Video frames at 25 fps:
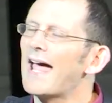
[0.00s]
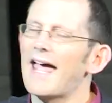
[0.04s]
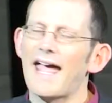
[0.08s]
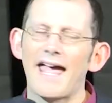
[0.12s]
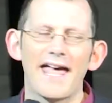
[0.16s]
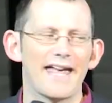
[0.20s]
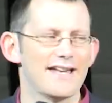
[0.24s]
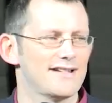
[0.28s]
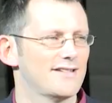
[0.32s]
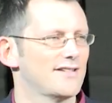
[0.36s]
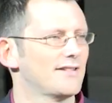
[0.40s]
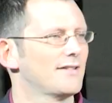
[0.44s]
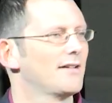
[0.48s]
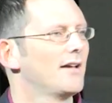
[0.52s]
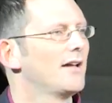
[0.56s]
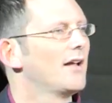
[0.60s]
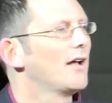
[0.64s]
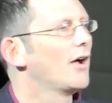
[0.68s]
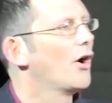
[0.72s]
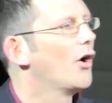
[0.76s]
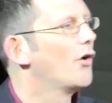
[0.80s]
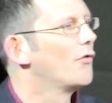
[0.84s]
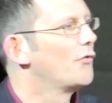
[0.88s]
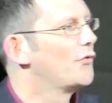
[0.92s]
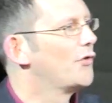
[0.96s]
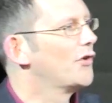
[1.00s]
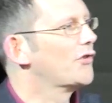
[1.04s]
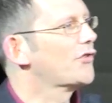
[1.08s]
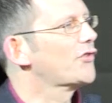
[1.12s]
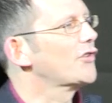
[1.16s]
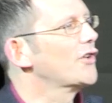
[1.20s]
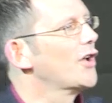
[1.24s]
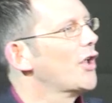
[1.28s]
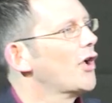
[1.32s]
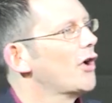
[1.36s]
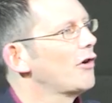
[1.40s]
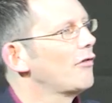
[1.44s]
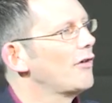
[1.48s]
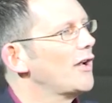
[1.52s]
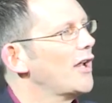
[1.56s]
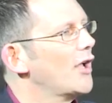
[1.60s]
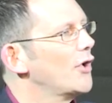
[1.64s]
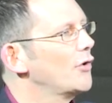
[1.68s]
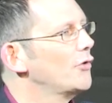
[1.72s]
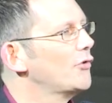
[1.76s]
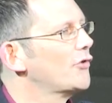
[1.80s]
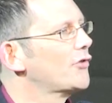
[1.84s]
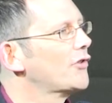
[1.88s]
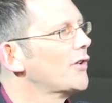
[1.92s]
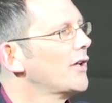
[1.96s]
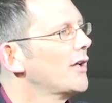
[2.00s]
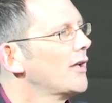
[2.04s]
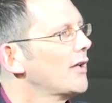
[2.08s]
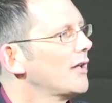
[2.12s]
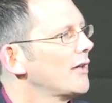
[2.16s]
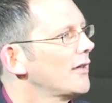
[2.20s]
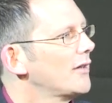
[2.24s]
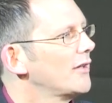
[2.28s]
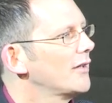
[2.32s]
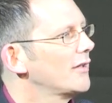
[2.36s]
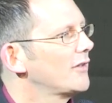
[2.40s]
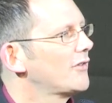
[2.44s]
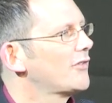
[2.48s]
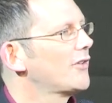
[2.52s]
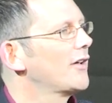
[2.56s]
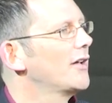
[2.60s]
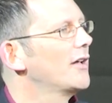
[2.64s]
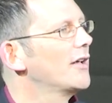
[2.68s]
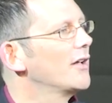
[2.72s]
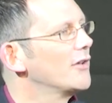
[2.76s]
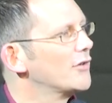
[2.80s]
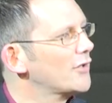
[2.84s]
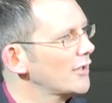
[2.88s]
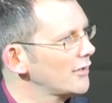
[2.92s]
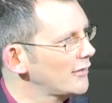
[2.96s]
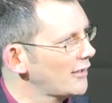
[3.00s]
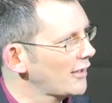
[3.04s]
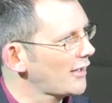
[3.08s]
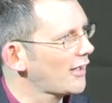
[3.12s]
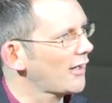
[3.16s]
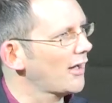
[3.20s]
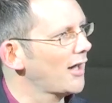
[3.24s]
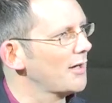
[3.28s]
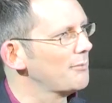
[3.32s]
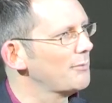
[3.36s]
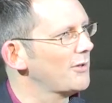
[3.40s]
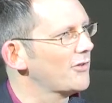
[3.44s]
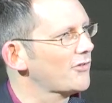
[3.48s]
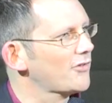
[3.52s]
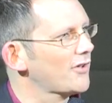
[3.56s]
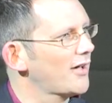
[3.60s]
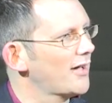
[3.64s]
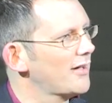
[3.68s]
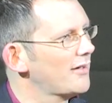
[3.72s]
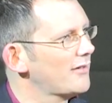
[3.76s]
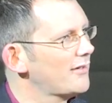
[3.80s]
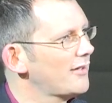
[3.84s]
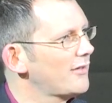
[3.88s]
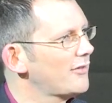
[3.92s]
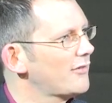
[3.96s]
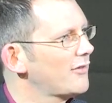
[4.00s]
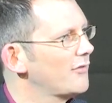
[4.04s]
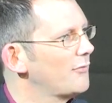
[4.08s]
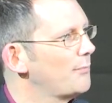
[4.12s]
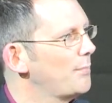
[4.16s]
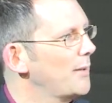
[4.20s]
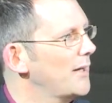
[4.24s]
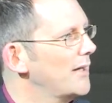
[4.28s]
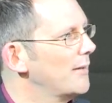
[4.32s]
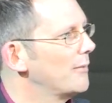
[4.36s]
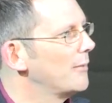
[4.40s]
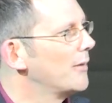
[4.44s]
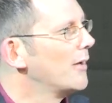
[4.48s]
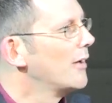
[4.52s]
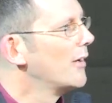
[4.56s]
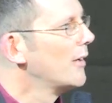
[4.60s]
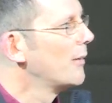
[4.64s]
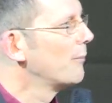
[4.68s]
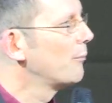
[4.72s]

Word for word: ahead of the scenarios that, uh, that, that climate scientists have been